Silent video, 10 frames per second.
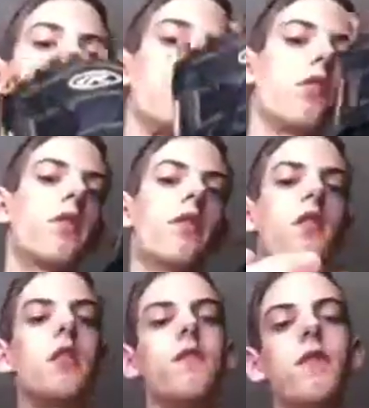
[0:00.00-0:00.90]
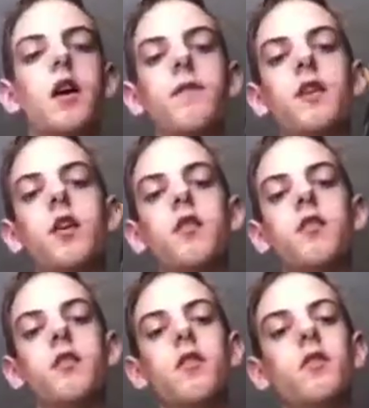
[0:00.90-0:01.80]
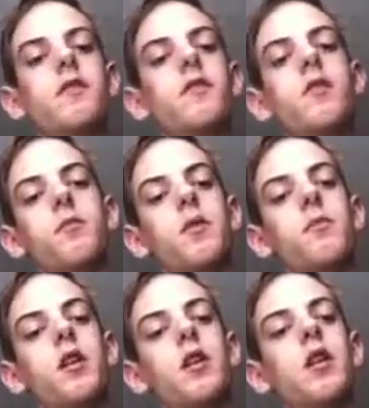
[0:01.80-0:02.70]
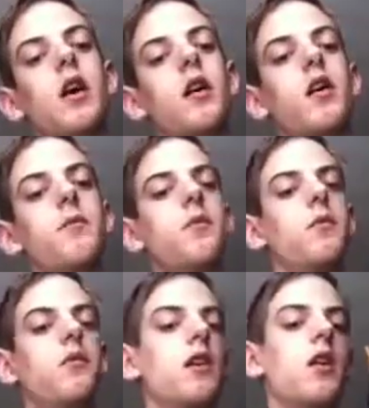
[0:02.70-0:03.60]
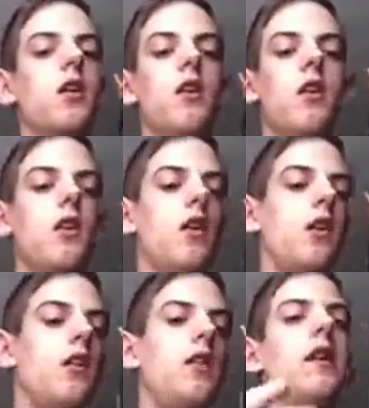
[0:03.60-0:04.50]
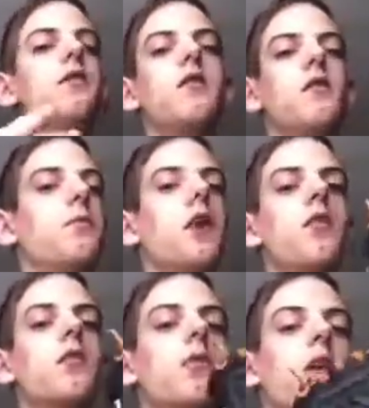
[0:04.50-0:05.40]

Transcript: for $35 off of homerunmonkey.com. This was like last year's model or